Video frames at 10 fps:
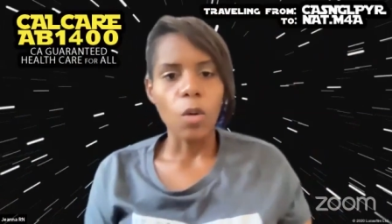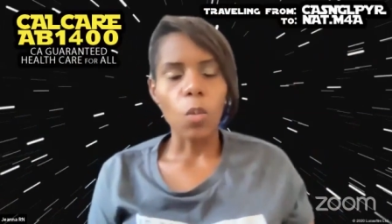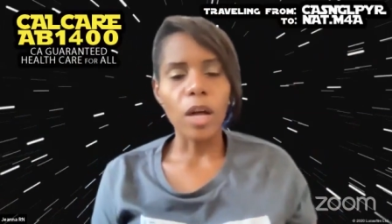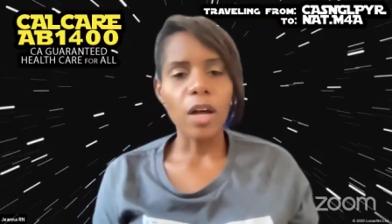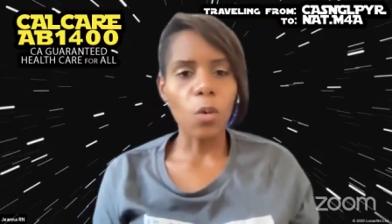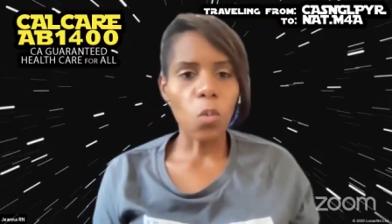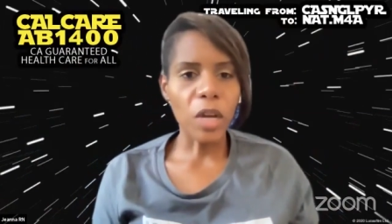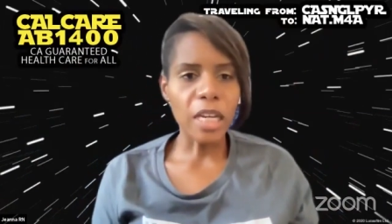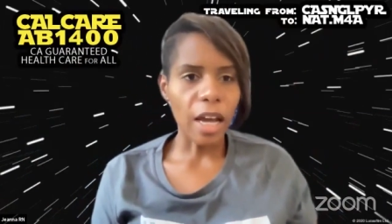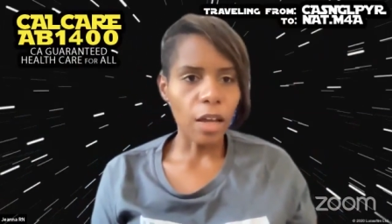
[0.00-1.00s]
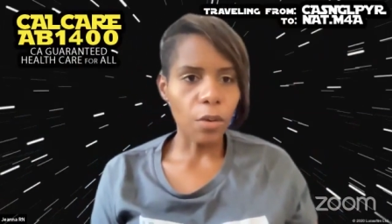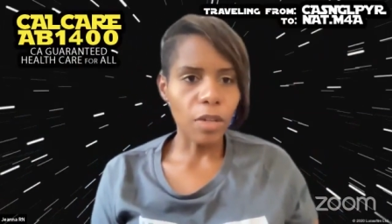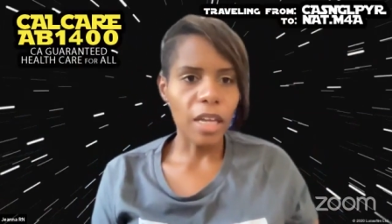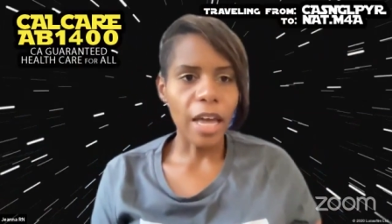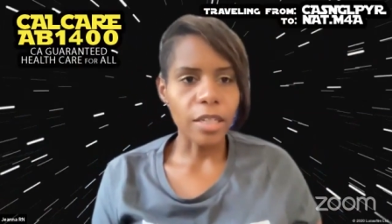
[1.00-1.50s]
Well, we not
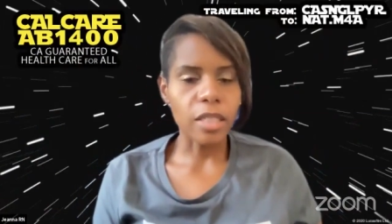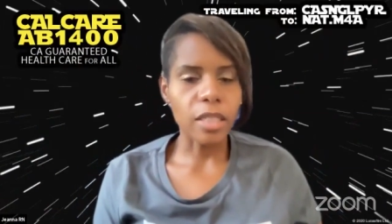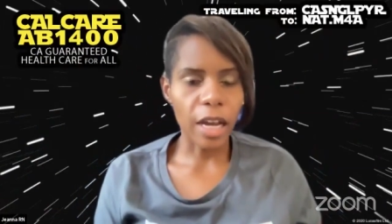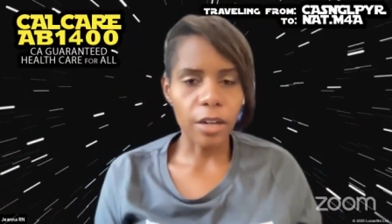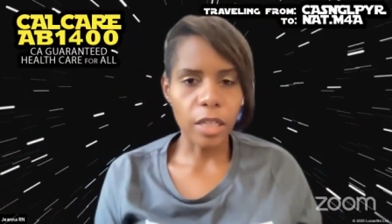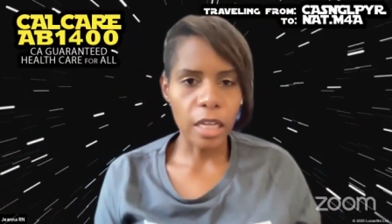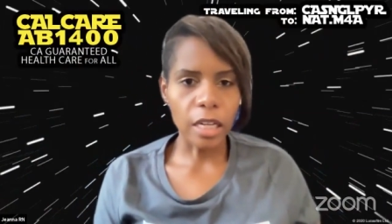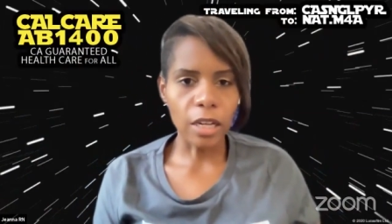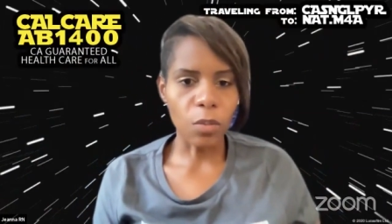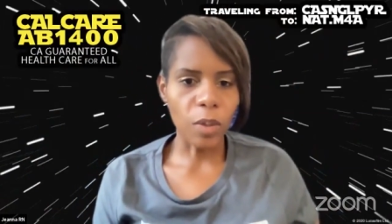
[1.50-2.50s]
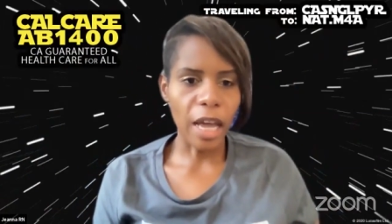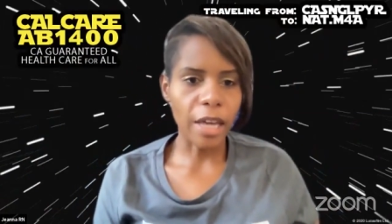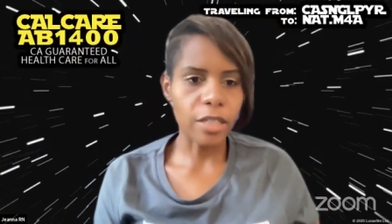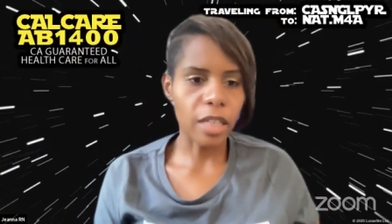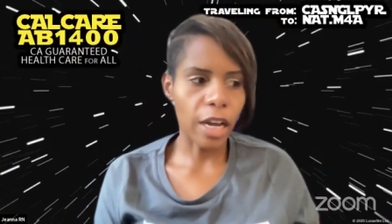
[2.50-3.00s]
only had a scared kitty, we
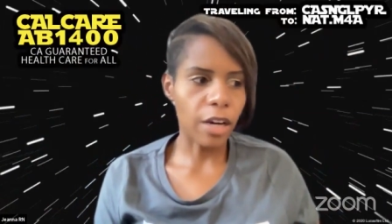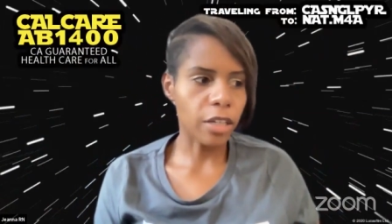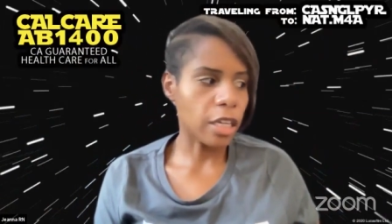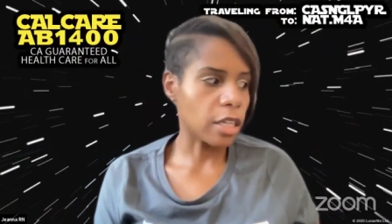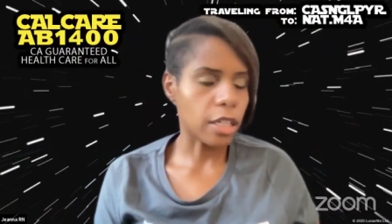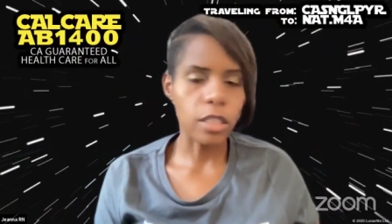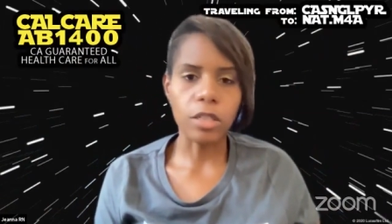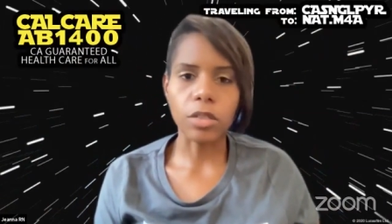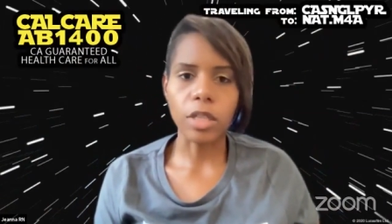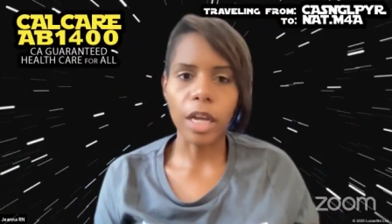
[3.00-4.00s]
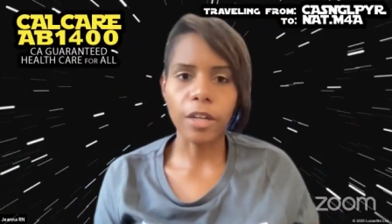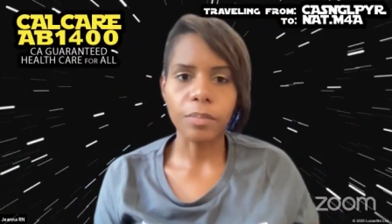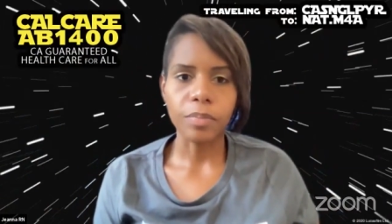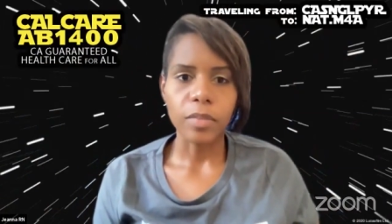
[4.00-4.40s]
had a scared kitty that's still scared.